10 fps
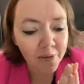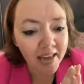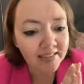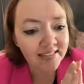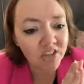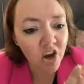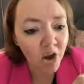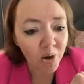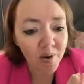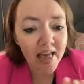Okay,
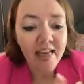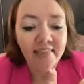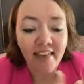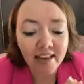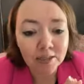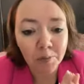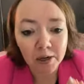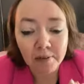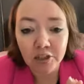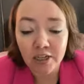so that is
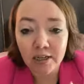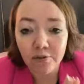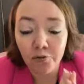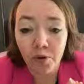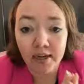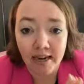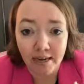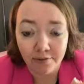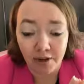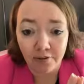pretty much it for
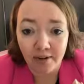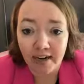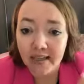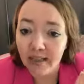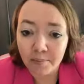Canva, right?